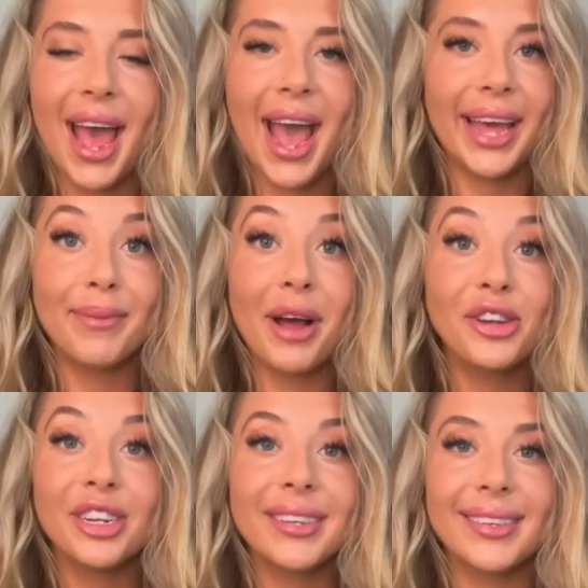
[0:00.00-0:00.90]
And I'm not
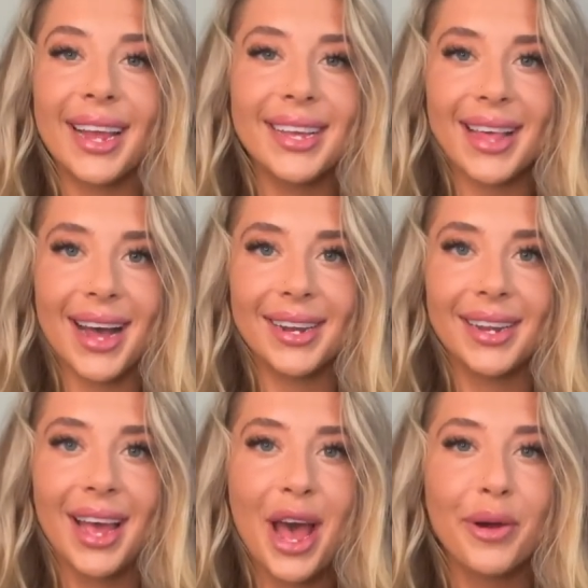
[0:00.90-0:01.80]
just saying that.
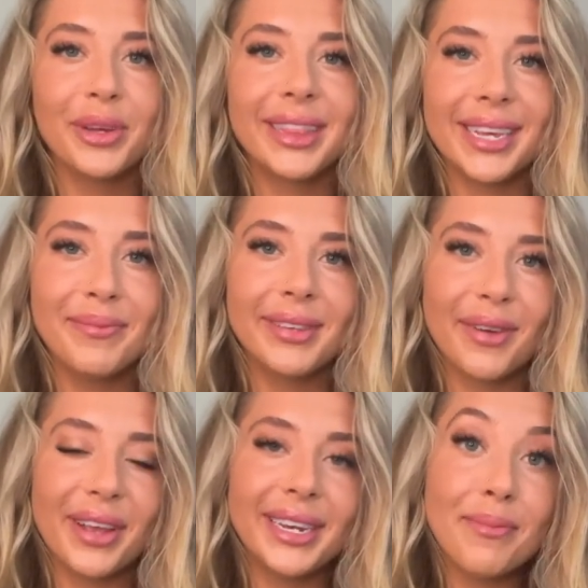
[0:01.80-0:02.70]
With themes of
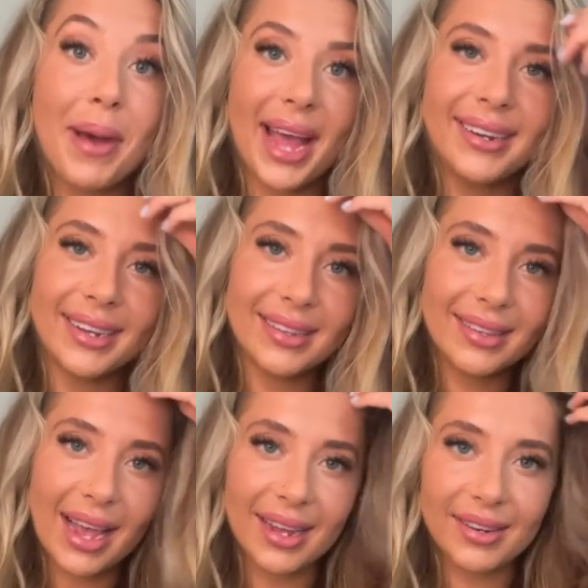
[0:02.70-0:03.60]
independence
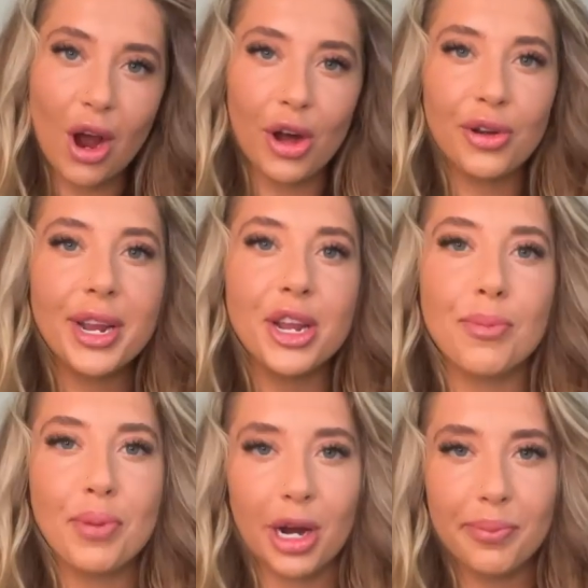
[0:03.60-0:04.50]
and honoring your
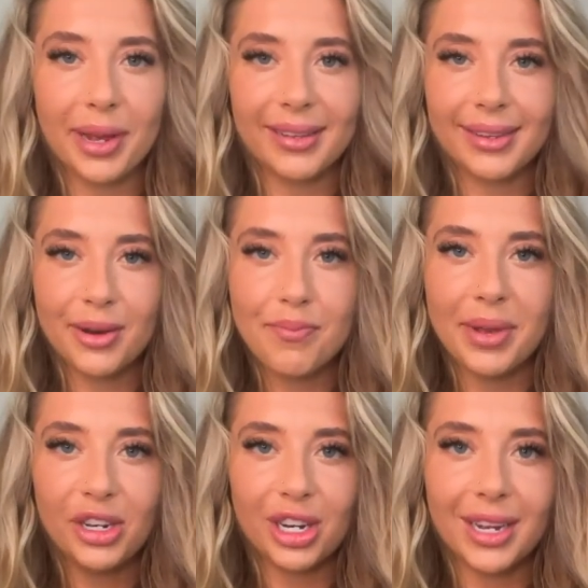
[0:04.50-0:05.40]
purpose, your
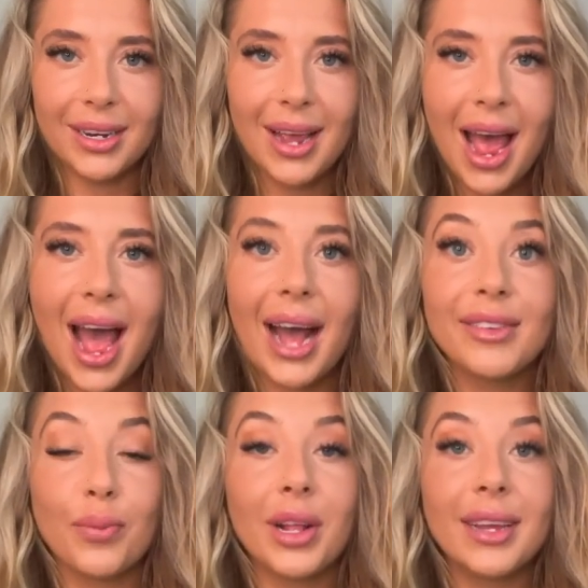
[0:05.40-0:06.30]
mission, as
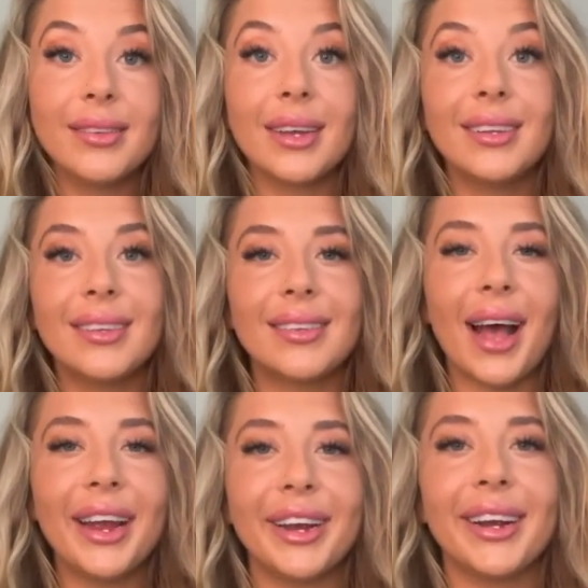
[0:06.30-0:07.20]
well as a
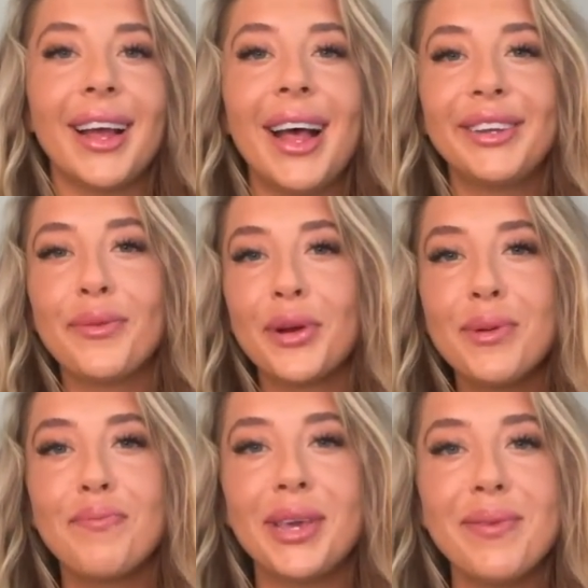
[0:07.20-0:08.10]
desire to want
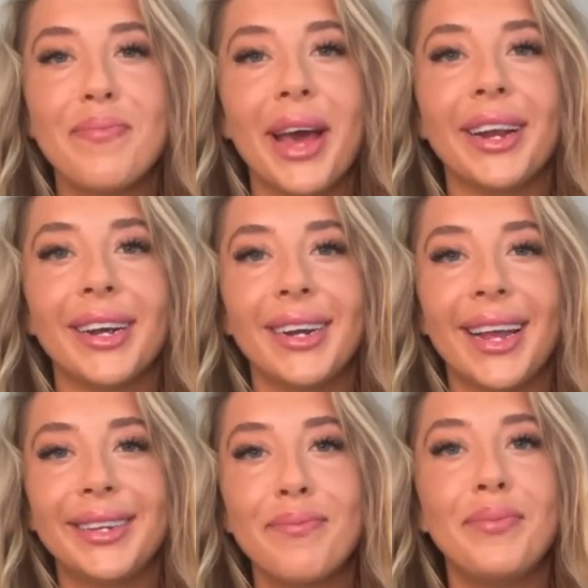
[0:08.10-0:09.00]
to be better
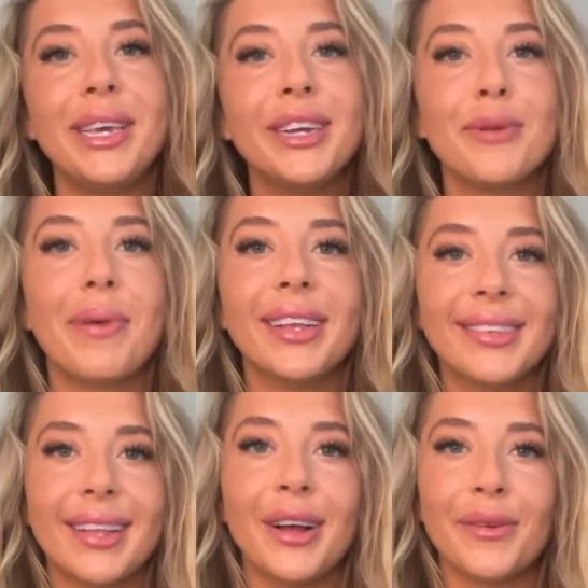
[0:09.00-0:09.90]
and to be your best
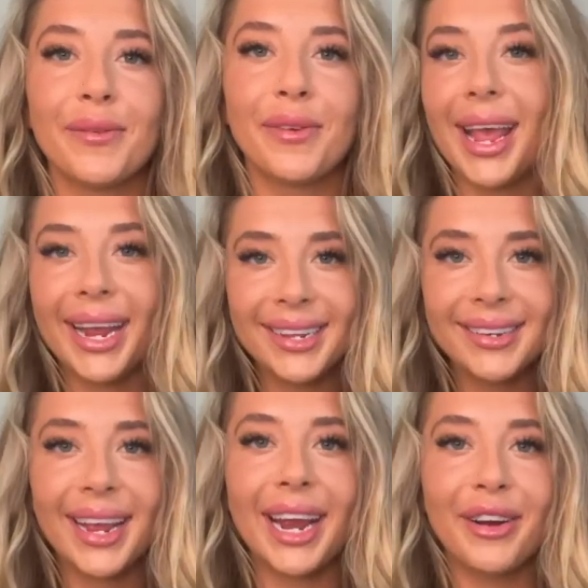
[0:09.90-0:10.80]
self.
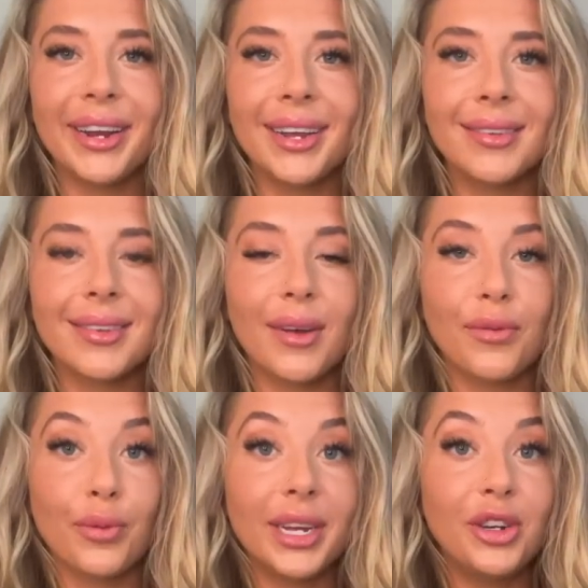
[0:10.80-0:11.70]
And areas of
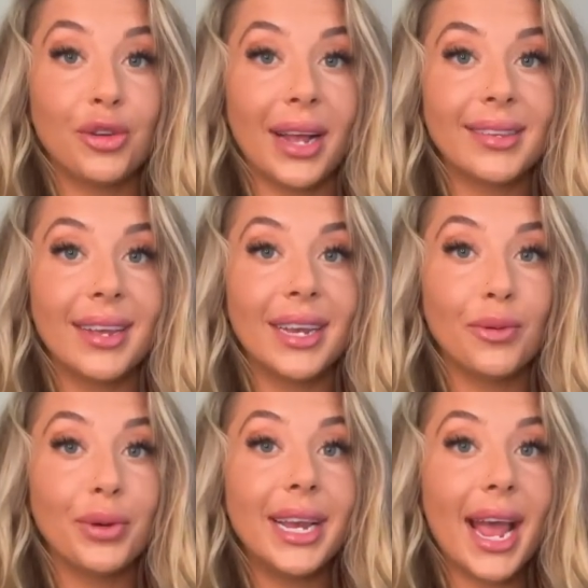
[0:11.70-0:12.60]
readdressing and
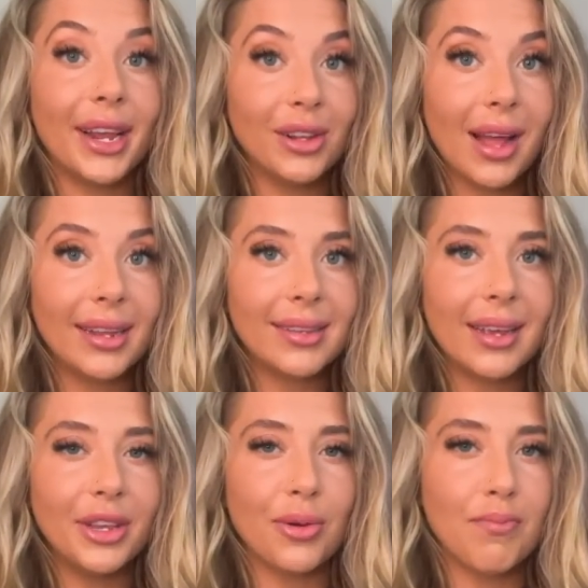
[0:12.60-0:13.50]

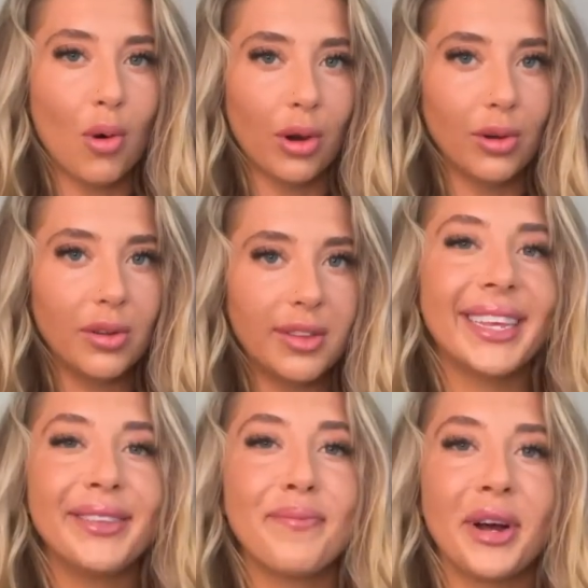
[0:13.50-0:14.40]
reanalyzing your morals.
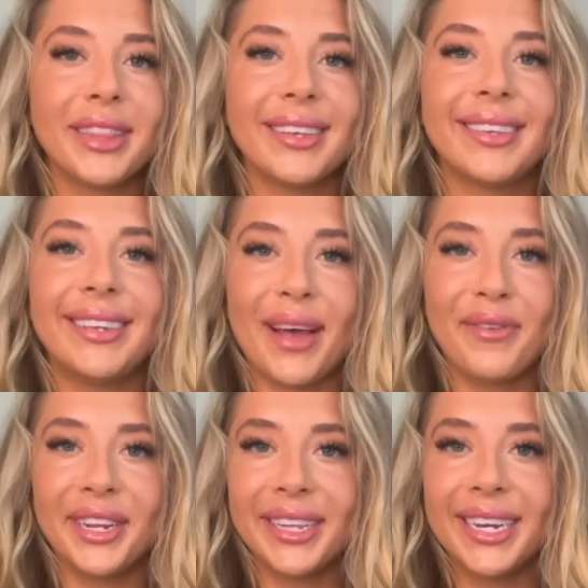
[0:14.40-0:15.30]
This month is
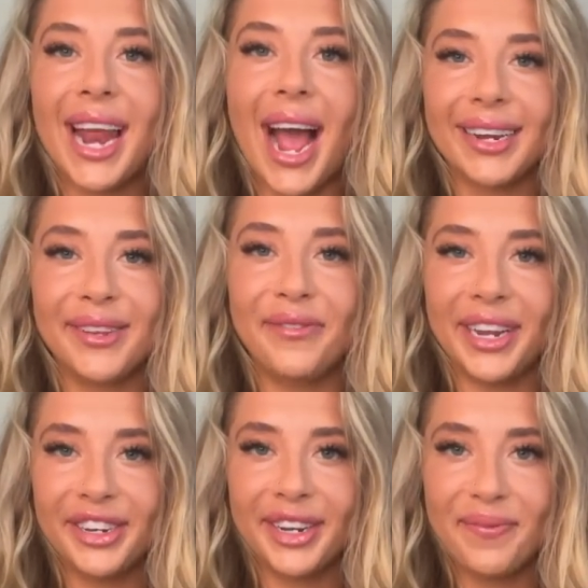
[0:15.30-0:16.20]
definitely an
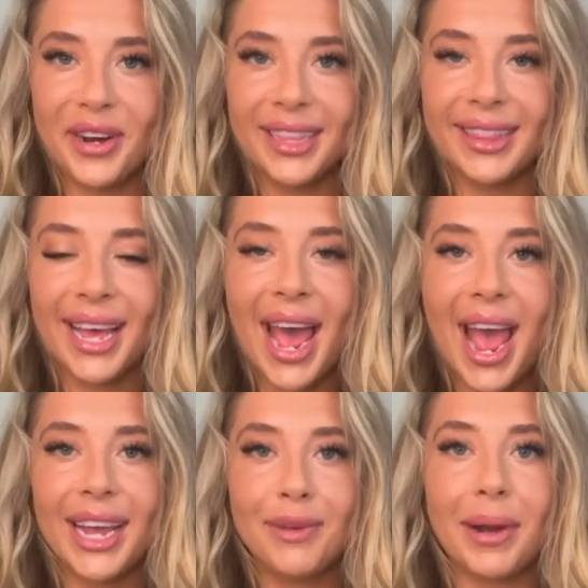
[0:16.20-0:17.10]
activation month,
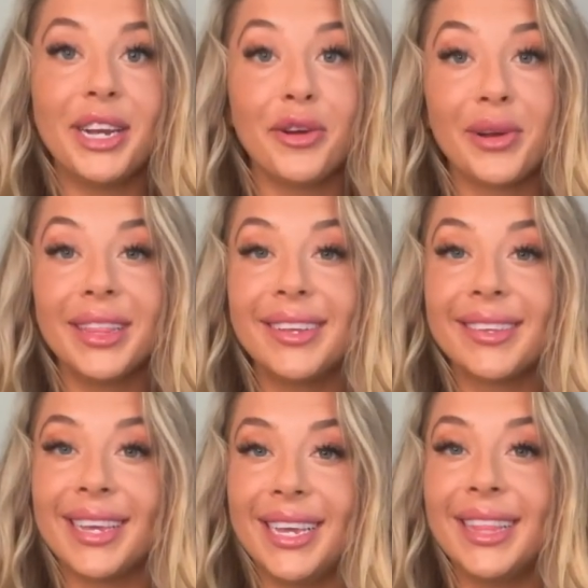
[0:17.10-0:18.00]
and by knowing these
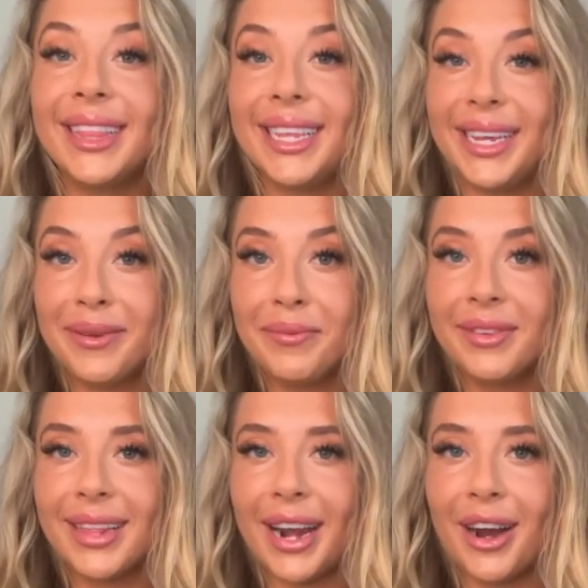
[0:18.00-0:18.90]
key themes
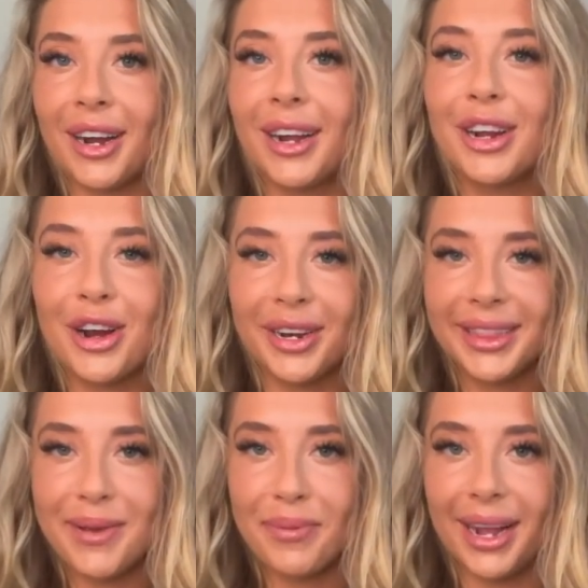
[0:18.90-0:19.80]
that are
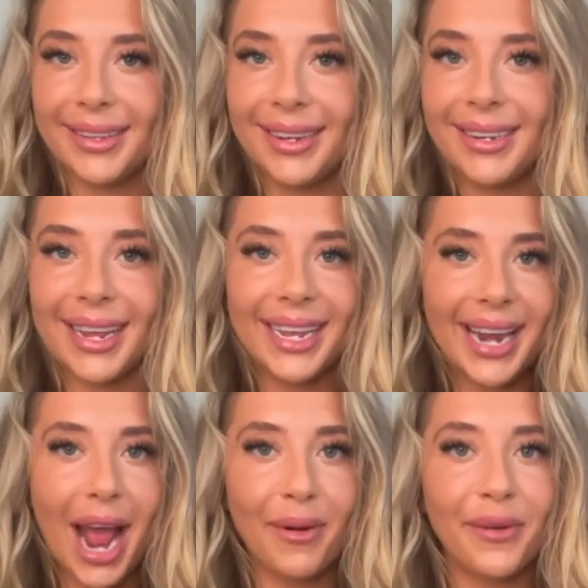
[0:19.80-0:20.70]
currently present in
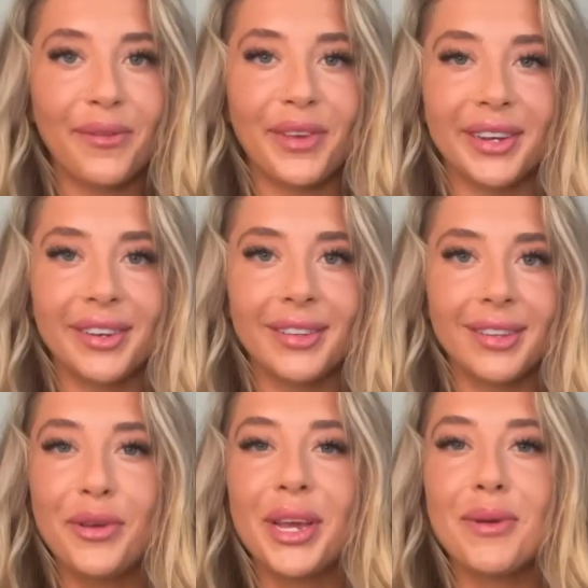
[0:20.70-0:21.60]
our field,
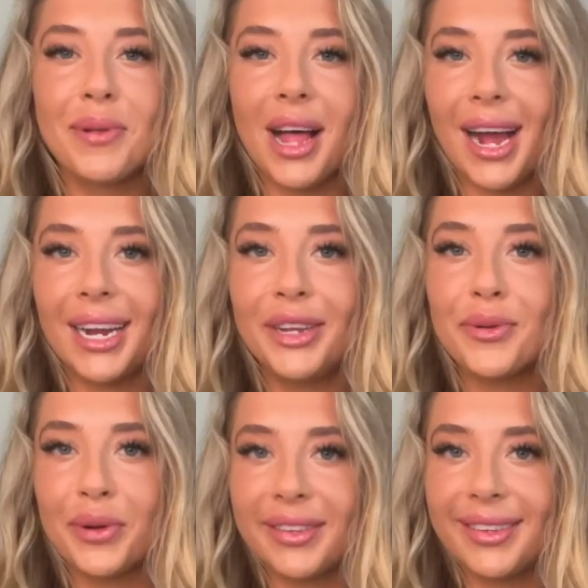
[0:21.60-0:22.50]
you can apply your
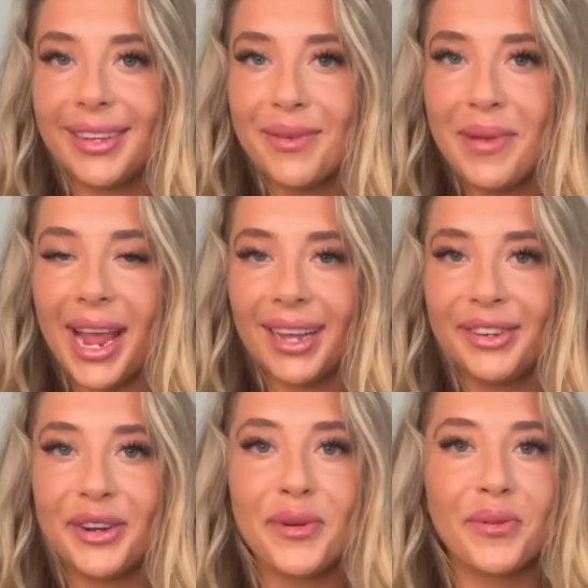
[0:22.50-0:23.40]
wisdom and
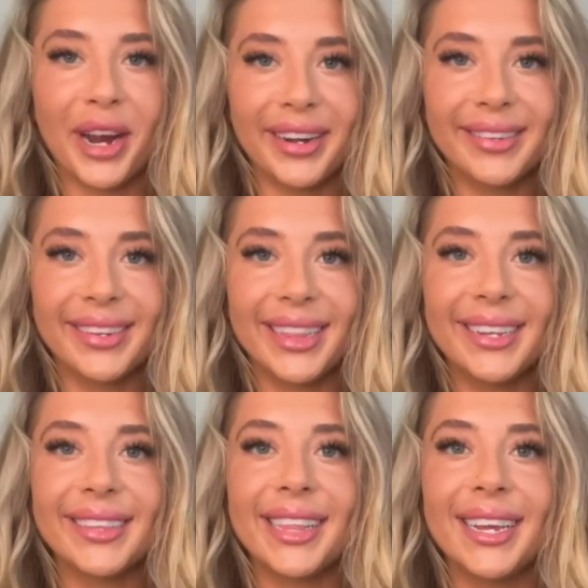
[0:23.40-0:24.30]
your awareness to
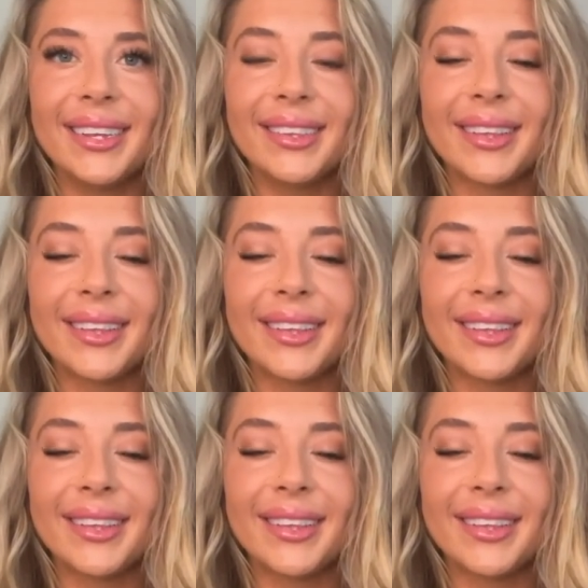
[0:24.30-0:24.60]
these things